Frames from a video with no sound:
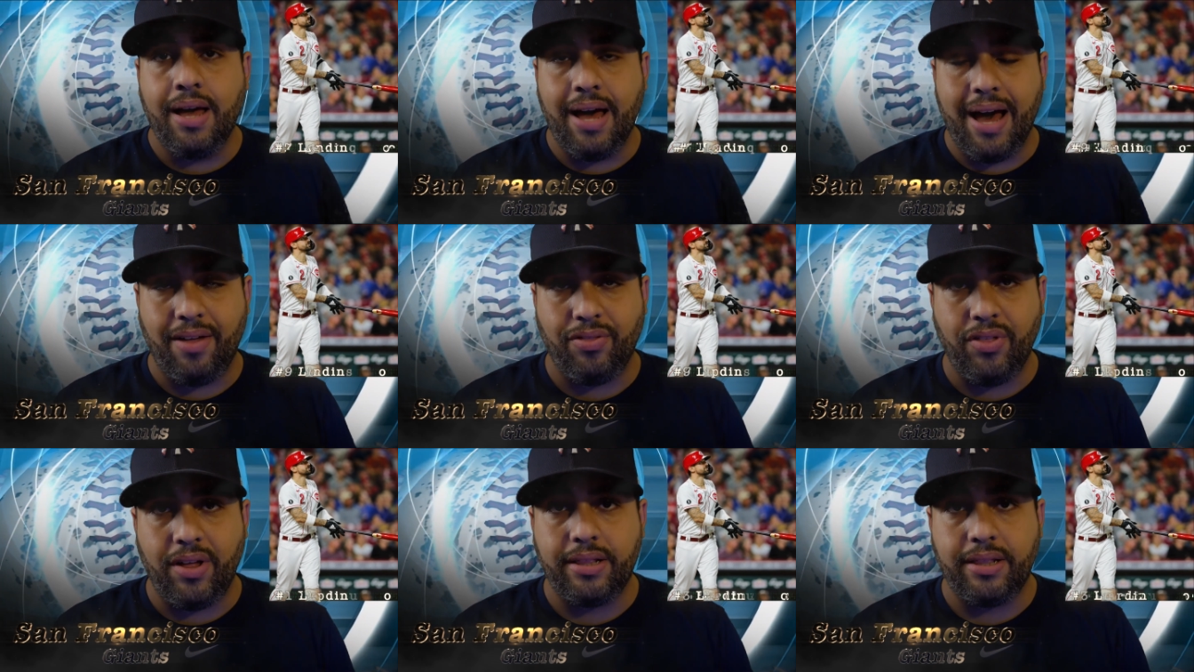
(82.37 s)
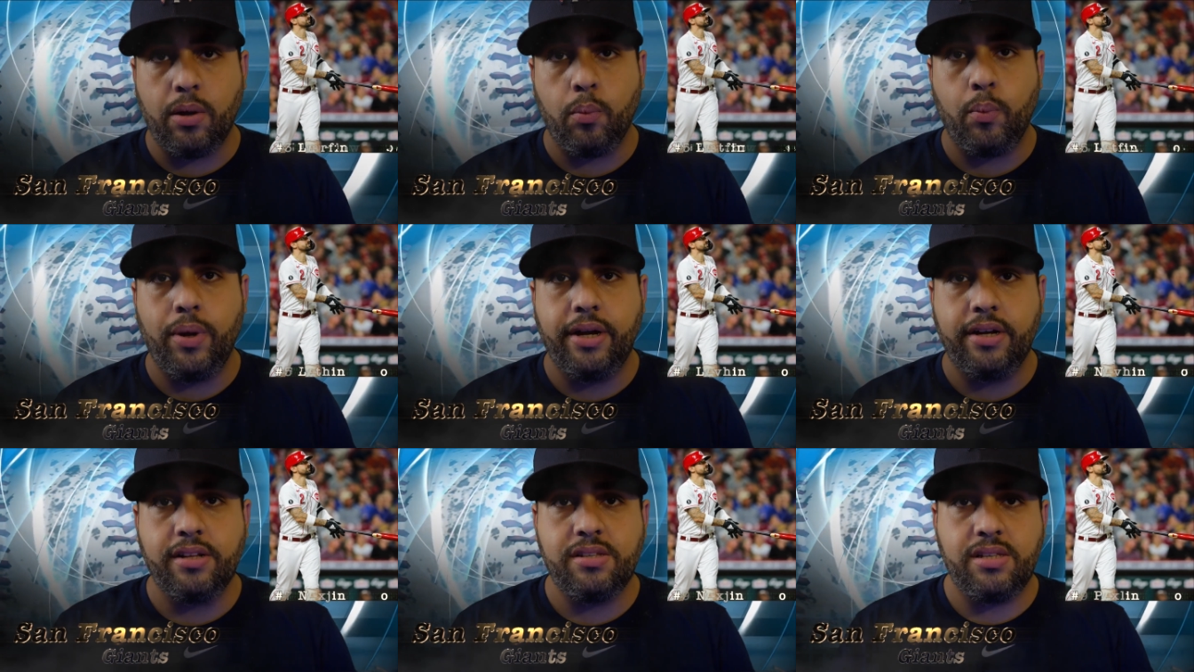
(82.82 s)
I think that
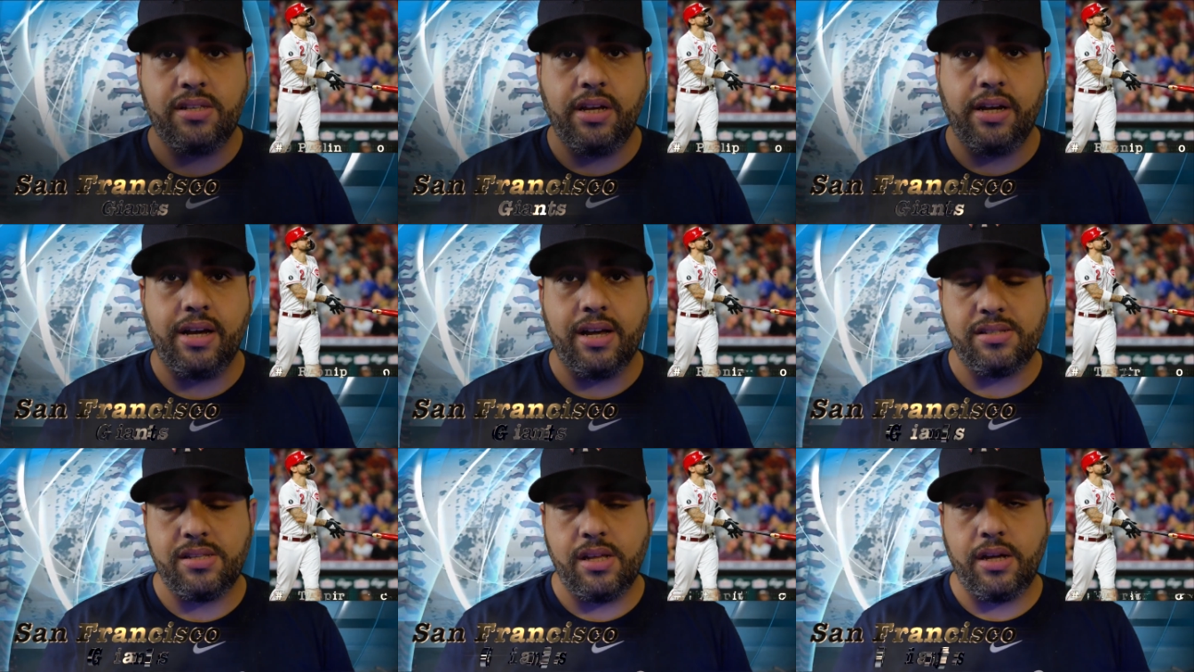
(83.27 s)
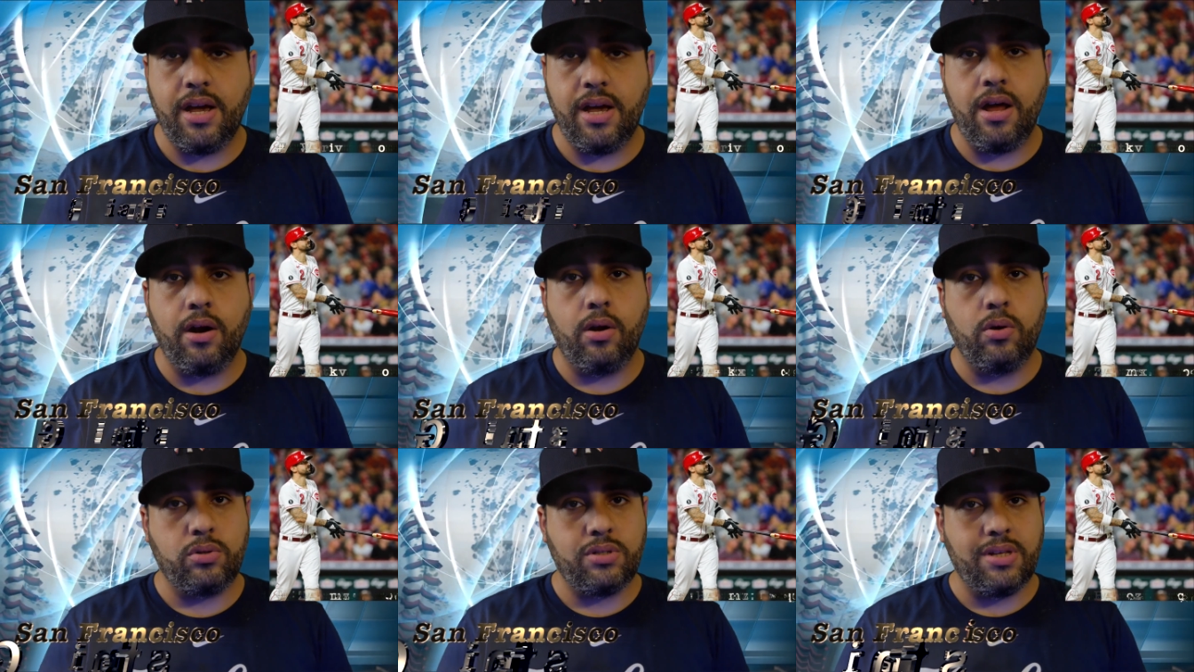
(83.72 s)
we could see
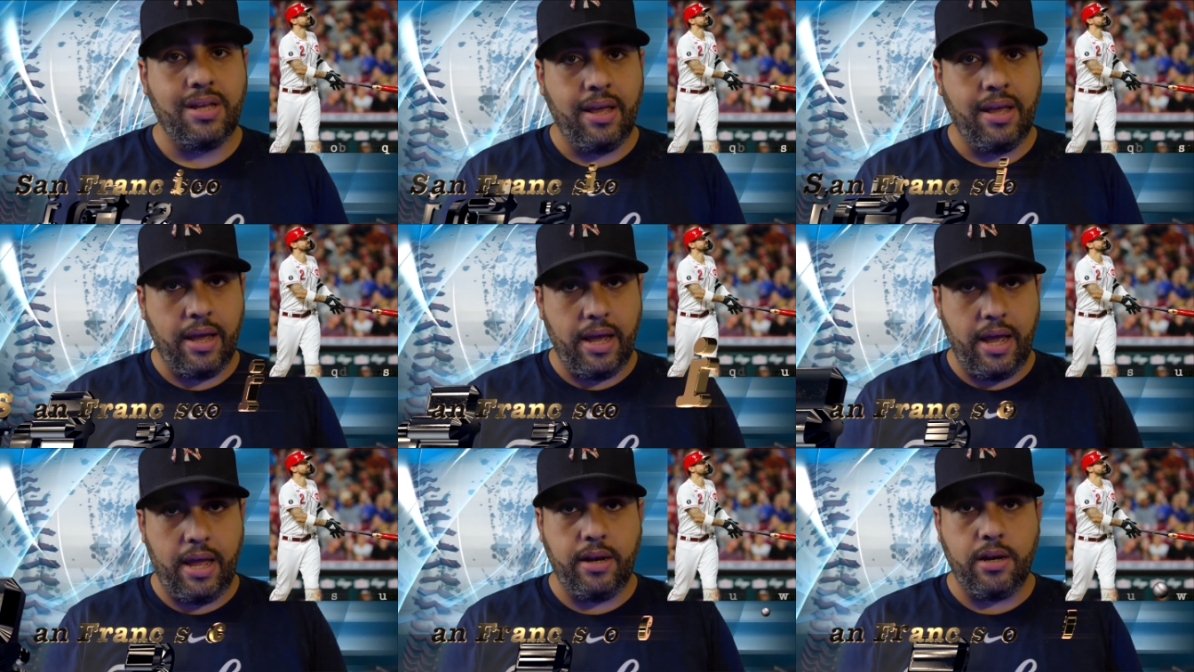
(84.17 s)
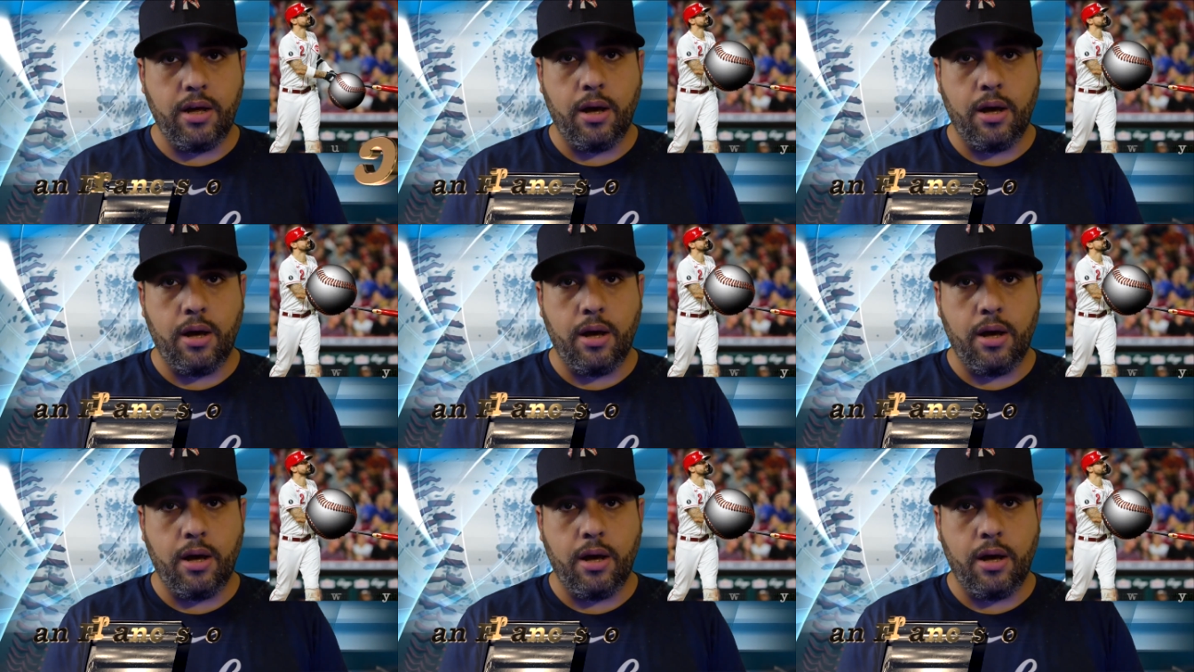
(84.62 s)
Castellanos end